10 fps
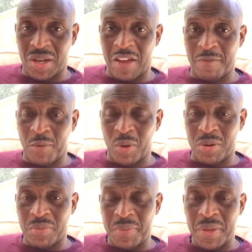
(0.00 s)
that I've
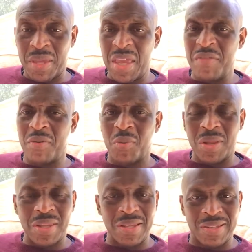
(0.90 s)
brought, even
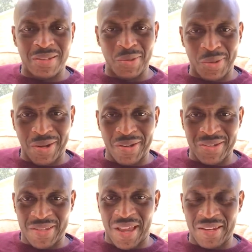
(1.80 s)
when they did not
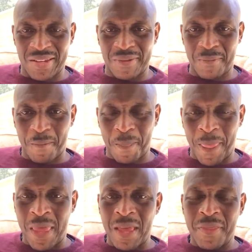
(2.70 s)
understand it.
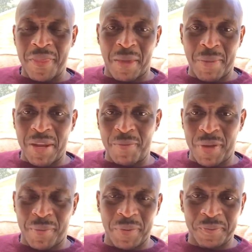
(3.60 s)
There are many
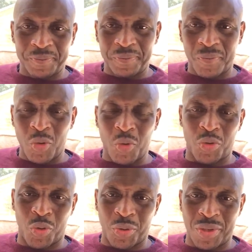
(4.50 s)
people who
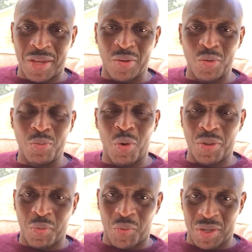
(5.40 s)
thought they knew more
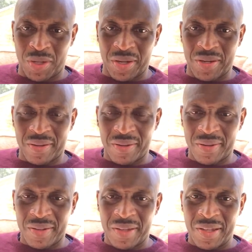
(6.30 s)
than we did
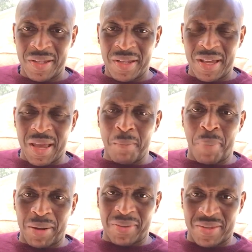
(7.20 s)
and
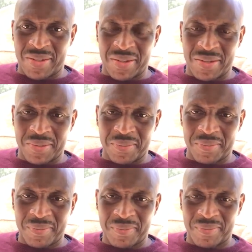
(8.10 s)
bucked the system.
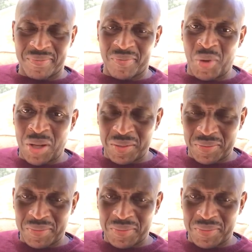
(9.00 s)
Well,